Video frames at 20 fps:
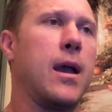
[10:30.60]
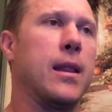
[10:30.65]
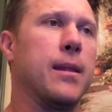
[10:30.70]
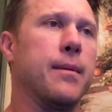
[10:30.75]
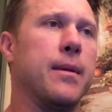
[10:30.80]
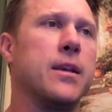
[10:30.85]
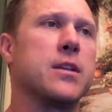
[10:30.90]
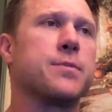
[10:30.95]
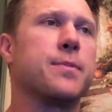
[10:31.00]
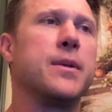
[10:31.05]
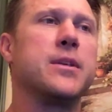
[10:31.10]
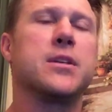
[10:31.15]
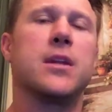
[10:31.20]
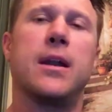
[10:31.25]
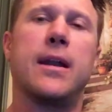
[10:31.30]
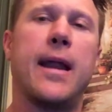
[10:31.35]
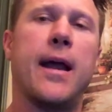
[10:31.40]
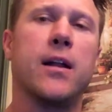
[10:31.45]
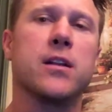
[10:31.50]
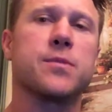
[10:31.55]
Let me just mention
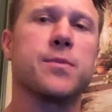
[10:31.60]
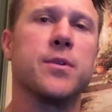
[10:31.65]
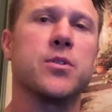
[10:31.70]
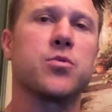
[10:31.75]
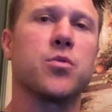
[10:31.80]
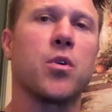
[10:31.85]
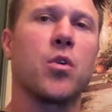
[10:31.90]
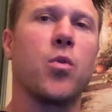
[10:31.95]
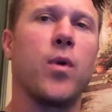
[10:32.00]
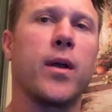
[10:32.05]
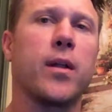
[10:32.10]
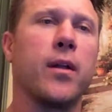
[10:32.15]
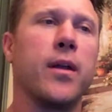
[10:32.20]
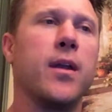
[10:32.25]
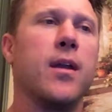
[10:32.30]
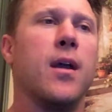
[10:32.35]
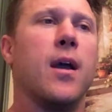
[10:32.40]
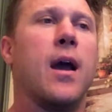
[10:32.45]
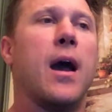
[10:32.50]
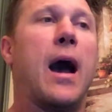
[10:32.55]
announcements real
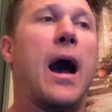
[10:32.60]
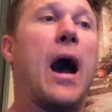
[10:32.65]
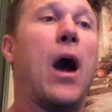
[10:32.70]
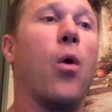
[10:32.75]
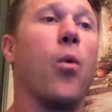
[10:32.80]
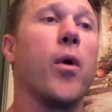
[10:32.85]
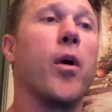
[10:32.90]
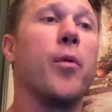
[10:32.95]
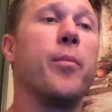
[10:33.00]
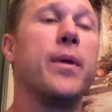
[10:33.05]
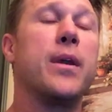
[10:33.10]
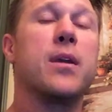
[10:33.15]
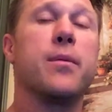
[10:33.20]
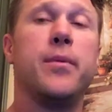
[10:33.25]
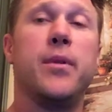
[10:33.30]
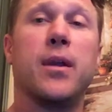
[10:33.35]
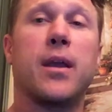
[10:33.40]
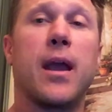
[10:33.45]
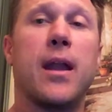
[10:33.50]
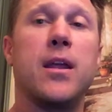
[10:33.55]
quickly. I will be
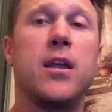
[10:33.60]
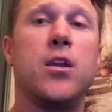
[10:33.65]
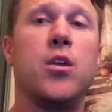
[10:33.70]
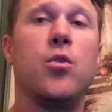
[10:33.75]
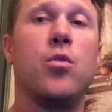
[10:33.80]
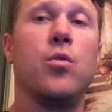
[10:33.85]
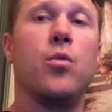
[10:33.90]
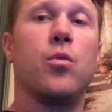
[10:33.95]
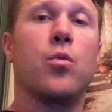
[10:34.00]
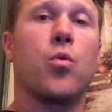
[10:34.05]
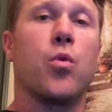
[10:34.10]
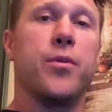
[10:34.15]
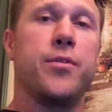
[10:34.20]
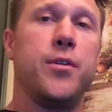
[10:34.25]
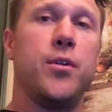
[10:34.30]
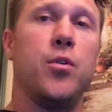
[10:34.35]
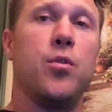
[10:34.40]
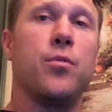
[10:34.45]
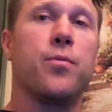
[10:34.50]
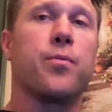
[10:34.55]
communicating
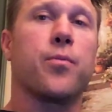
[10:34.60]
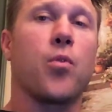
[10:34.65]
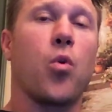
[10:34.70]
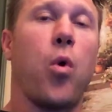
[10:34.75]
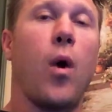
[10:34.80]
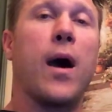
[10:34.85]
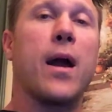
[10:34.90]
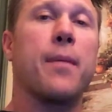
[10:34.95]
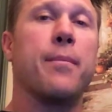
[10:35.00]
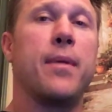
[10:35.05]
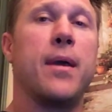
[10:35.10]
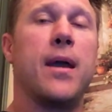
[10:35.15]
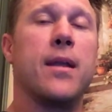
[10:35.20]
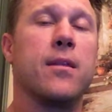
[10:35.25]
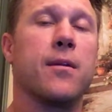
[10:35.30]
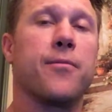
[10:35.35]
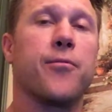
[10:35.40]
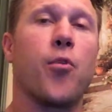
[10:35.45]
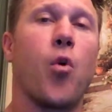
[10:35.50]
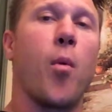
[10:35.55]
with you quite a bit
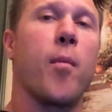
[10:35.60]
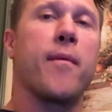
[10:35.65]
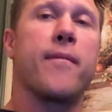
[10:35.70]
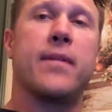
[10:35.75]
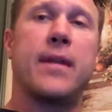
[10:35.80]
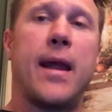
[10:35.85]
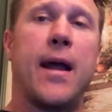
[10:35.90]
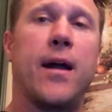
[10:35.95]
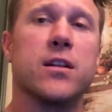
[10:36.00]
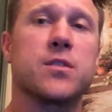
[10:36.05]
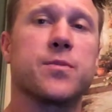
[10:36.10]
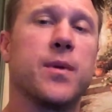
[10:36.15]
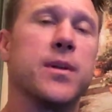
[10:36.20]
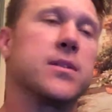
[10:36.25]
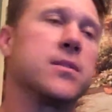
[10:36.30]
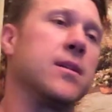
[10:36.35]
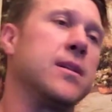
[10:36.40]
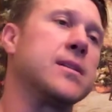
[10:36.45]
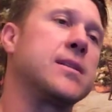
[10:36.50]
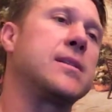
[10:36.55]
in the form of
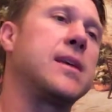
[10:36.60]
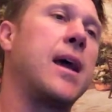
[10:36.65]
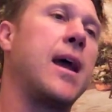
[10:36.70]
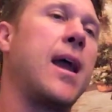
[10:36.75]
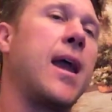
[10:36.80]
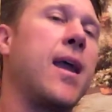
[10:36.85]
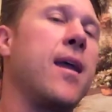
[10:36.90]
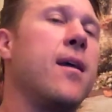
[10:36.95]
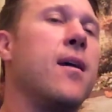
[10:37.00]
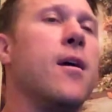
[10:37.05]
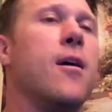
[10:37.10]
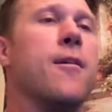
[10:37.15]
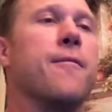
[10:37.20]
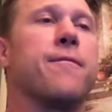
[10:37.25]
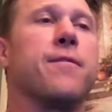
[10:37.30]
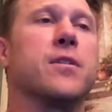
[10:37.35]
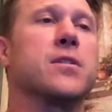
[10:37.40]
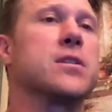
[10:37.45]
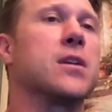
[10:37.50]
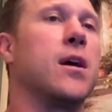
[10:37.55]
announcements. Let's say
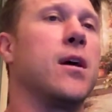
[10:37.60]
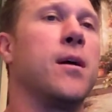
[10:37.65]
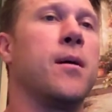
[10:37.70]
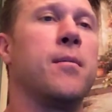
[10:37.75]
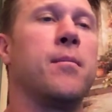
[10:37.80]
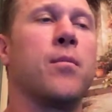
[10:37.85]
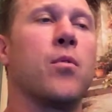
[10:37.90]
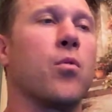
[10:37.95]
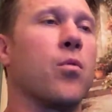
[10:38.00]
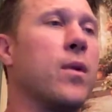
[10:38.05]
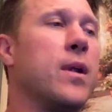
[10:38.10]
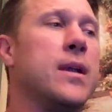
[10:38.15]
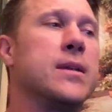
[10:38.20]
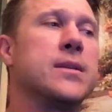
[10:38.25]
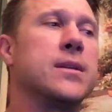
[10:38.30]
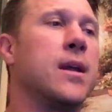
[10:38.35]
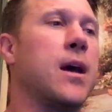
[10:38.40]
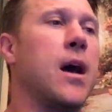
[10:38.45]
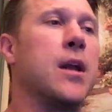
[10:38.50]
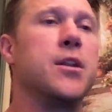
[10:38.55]
for some
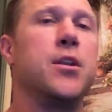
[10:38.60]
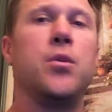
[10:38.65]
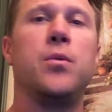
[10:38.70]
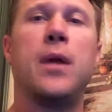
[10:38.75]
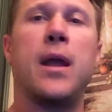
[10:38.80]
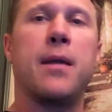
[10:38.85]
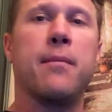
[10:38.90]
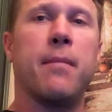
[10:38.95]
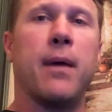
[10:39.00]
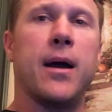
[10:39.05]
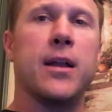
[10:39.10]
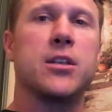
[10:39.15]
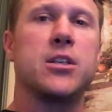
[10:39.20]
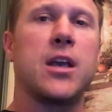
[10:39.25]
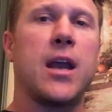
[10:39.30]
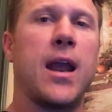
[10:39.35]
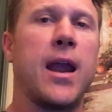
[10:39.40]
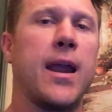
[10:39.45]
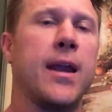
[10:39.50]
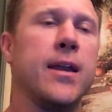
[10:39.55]
reason a due date might
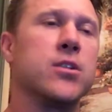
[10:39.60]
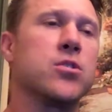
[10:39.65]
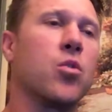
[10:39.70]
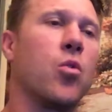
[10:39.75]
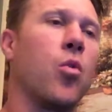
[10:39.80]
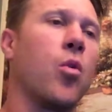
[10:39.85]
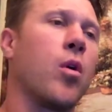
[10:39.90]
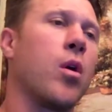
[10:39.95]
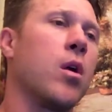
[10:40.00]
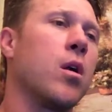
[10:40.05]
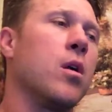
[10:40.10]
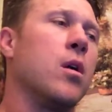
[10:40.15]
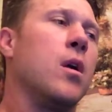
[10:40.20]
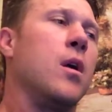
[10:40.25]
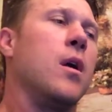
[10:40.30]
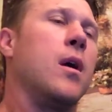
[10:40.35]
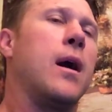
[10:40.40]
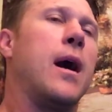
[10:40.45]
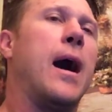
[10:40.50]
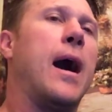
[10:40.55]
change, or
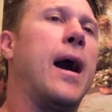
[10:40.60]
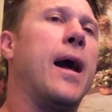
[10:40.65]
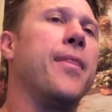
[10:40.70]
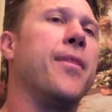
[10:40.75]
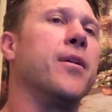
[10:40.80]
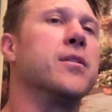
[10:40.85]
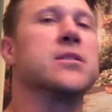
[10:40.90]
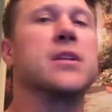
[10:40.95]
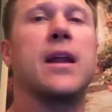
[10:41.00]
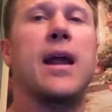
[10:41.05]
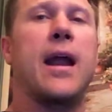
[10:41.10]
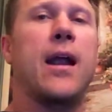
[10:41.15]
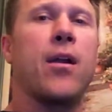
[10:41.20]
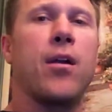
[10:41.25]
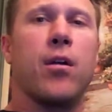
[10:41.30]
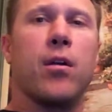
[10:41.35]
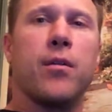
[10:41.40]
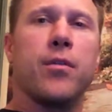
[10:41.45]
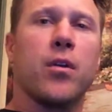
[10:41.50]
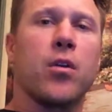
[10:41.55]
there's an
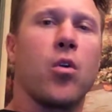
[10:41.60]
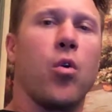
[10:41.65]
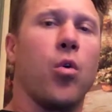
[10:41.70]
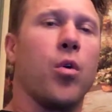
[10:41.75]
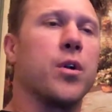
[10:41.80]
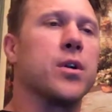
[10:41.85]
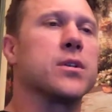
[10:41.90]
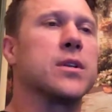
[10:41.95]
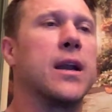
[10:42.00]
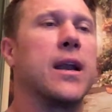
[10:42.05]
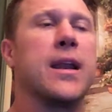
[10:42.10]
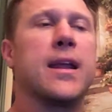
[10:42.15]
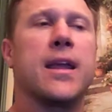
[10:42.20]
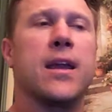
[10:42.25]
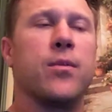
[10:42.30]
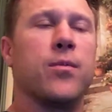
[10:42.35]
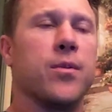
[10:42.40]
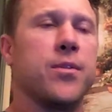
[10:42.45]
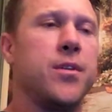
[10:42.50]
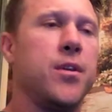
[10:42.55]
error in the course, I need to
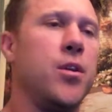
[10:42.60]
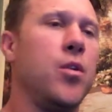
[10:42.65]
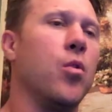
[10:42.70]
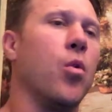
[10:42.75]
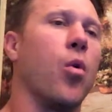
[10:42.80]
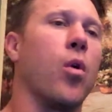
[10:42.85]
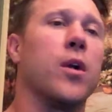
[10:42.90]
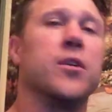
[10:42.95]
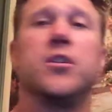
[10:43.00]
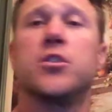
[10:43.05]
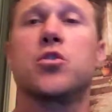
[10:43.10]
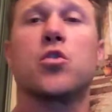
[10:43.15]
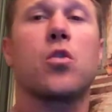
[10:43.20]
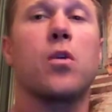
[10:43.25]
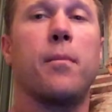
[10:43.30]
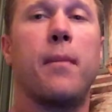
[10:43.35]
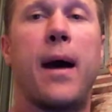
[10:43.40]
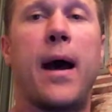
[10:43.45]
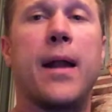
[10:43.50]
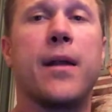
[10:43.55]
get with you, or just a
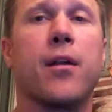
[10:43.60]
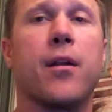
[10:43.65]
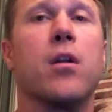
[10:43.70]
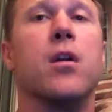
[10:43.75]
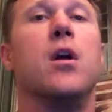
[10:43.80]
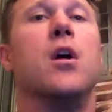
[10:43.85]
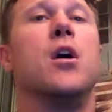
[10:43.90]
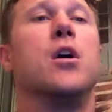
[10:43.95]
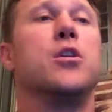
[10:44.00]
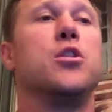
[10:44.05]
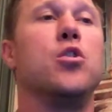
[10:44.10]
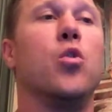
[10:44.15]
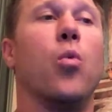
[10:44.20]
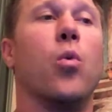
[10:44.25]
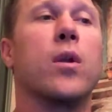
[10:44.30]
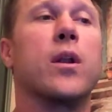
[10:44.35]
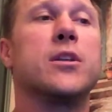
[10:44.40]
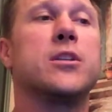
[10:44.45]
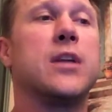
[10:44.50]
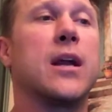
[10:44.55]
reminder, you'll
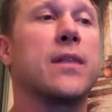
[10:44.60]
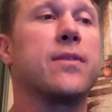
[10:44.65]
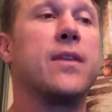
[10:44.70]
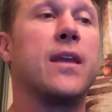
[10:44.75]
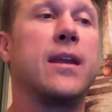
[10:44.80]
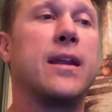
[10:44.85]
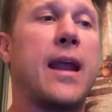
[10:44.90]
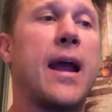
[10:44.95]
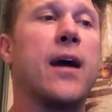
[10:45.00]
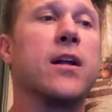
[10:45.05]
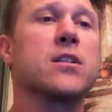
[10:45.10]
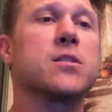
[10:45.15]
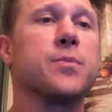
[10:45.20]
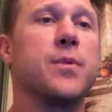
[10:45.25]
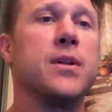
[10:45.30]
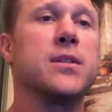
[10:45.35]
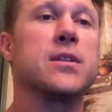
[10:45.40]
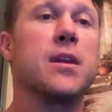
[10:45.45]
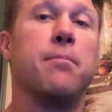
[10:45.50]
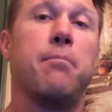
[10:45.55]
want to check the
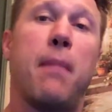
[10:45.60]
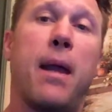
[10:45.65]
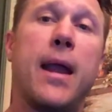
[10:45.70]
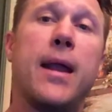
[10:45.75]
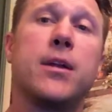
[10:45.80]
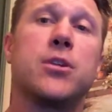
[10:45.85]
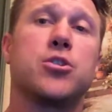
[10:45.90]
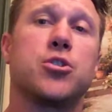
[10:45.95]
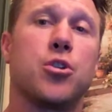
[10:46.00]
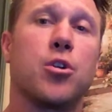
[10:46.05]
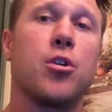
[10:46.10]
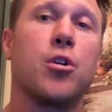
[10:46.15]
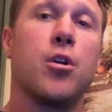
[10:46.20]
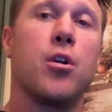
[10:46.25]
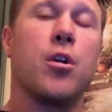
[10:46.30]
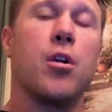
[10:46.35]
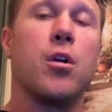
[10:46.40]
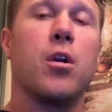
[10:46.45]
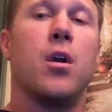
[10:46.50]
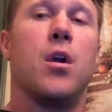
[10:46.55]
announcements and make
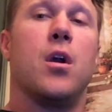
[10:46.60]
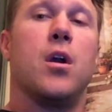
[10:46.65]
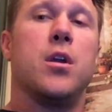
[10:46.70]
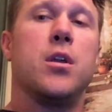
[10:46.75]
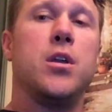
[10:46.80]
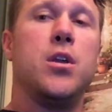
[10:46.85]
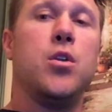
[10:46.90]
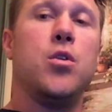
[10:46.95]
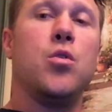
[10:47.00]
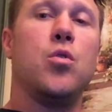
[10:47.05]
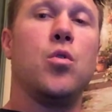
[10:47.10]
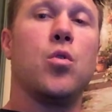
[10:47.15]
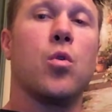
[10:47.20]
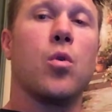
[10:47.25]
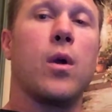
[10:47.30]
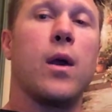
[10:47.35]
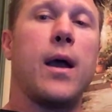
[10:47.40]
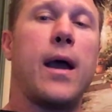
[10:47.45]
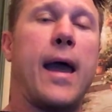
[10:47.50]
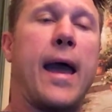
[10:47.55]
sure
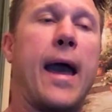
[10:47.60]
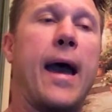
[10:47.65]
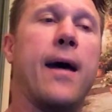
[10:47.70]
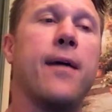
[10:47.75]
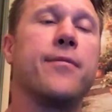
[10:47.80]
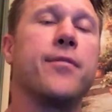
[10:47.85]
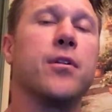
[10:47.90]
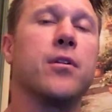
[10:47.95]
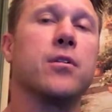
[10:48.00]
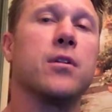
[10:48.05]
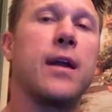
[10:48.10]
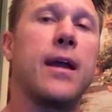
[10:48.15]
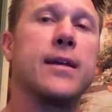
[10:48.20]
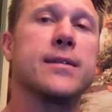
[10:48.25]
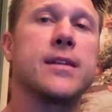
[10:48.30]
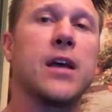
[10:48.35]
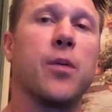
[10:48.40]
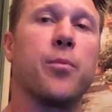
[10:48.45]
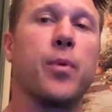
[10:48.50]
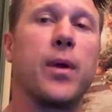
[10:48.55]
you have your
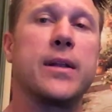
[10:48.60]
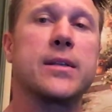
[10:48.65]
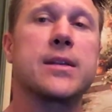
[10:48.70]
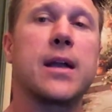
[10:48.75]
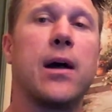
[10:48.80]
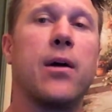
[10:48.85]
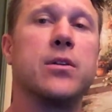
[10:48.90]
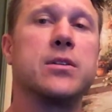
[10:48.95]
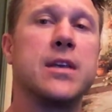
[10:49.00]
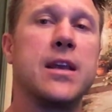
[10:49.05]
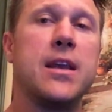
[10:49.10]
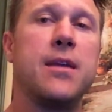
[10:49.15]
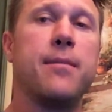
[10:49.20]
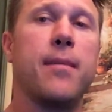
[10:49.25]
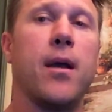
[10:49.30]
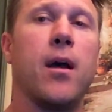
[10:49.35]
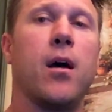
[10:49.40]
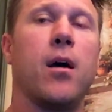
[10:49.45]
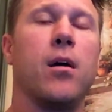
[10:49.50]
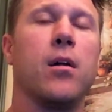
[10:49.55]
South Plains College
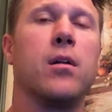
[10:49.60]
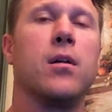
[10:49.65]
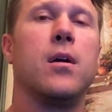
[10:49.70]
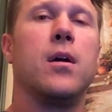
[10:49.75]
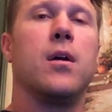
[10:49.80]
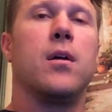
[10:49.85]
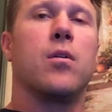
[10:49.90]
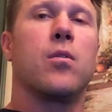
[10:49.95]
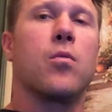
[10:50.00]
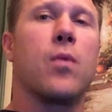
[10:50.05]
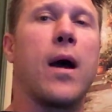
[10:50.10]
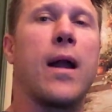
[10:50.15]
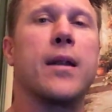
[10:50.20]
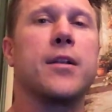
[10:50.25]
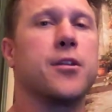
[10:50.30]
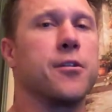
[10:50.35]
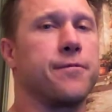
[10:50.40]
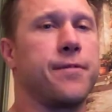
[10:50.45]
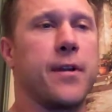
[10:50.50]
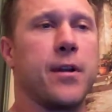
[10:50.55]
email right
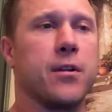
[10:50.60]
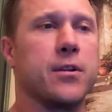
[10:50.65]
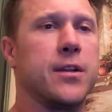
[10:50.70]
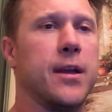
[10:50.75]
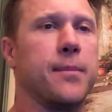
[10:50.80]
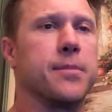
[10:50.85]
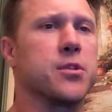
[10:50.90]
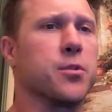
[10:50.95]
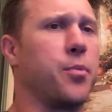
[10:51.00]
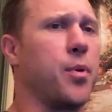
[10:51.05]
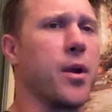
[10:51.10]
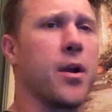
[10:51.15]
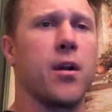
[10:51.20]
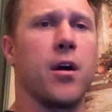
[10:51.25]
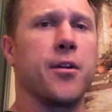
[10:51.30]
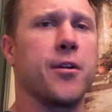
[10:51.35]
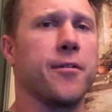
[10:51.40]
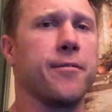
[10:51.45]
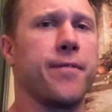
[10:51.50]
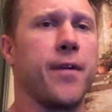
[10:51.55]
at your fingertips. So put it
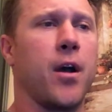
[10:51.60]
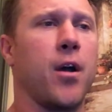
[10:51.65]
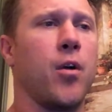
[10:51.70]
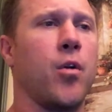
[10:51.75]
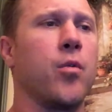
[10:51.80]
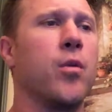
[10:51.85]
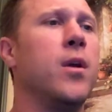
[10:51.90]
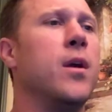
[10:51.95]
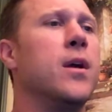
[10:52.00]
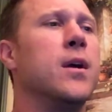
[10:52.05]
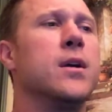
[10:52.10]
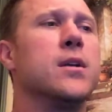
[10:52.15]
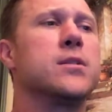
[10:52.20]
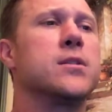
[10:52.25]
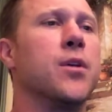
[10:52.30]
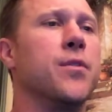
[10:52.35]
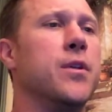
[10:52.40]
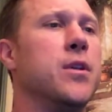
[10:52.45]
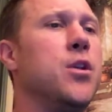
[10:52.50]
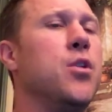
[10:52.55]
on your phone
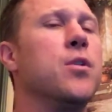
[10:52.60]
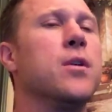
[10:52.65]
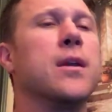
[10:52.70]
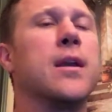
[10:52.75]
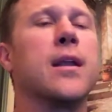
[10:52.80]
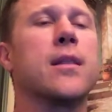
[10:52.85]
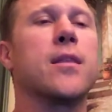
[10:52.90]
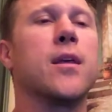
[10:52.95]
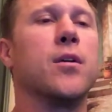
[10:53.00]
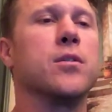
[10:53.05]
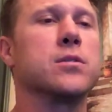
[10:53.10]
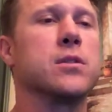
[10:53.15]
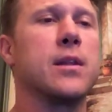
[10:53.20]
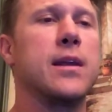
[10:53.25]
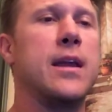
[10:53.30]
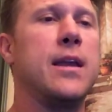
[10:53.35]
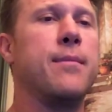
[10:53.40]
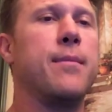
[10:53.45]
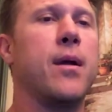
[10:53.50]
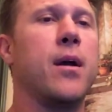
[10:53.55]
so that you can get those
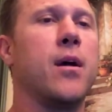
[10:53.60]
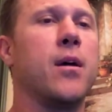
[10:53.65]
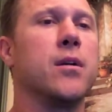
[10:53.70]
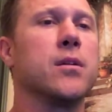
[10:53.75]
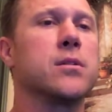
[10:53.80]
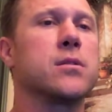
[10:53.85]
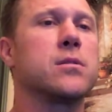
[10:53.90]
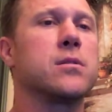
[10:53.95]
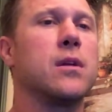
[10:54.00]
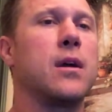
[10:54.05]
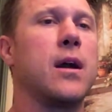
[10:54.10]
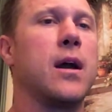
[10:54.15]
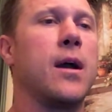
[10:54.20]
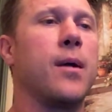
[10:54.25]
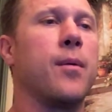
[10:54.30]
emails